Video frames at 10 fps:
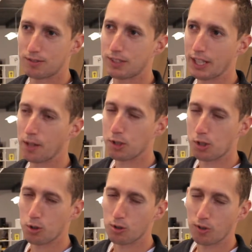Day number
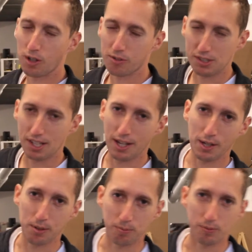two of office
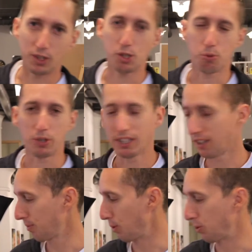time this week
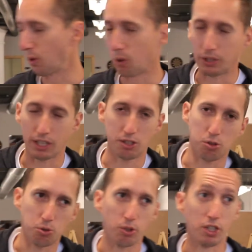before we get
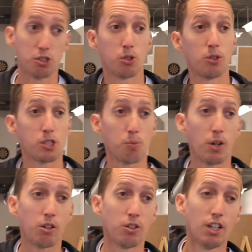to a student
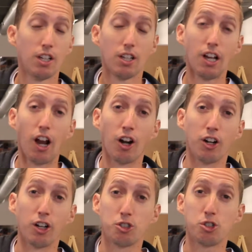tomorrow.
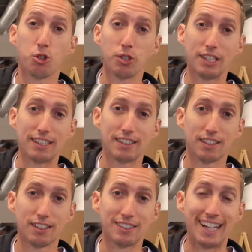Our student
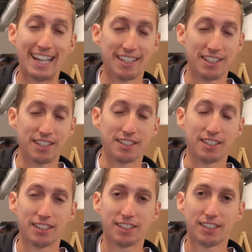
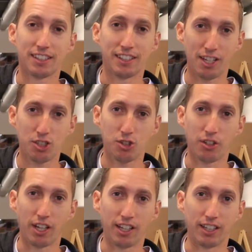landed
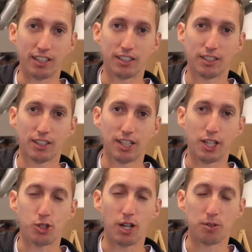yesterday
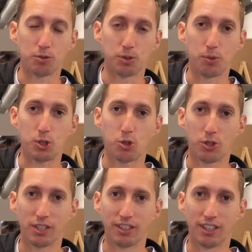and traveled from
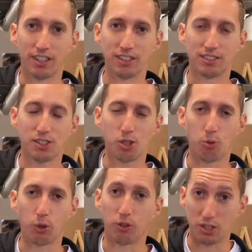Australia to
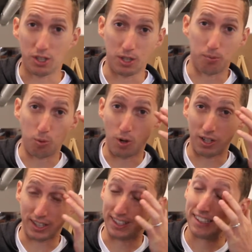work with us here in
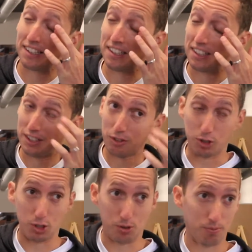Milwaukee,
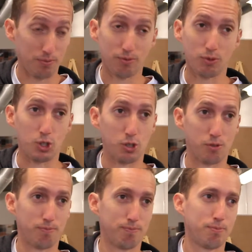which is
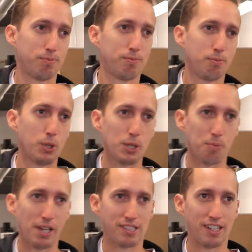pretty
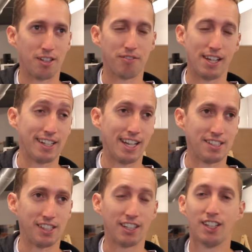amazing and fantastic.